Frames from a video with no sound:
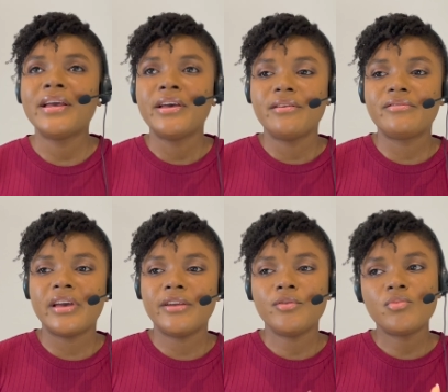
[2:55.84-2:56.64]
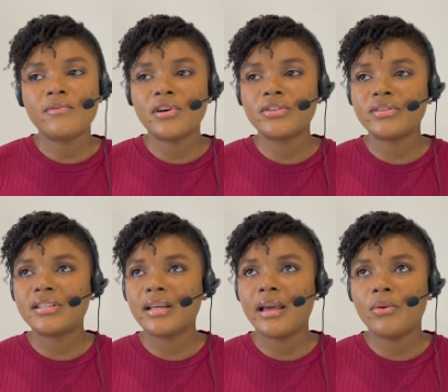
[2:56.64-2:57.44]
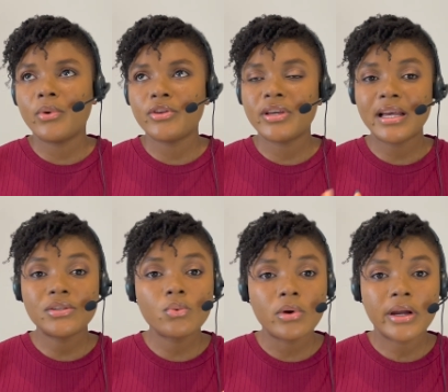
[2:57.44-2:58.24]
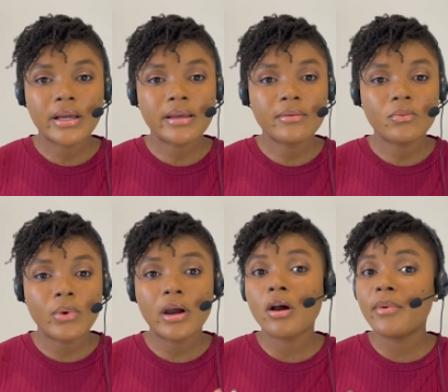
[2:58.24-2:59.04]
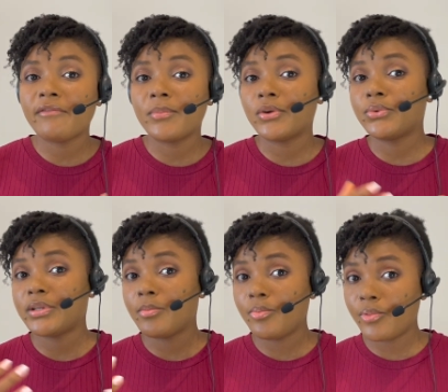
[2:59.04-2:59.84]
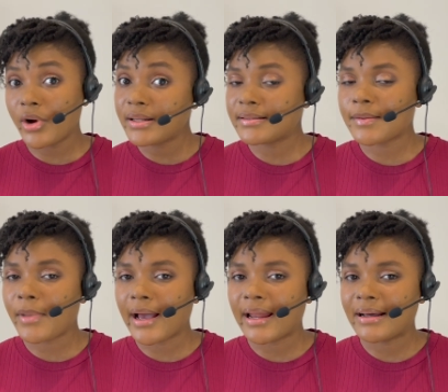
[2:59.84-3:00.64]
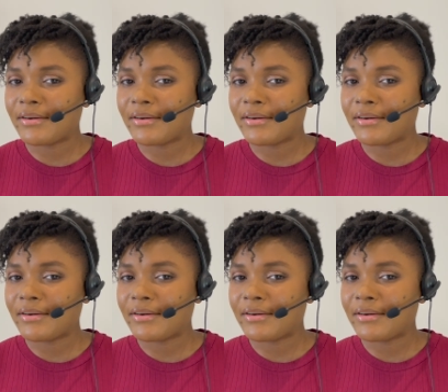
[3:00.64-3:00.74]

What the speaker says: Then you move on to say, when you get to work, welcome everybody with a broad smile.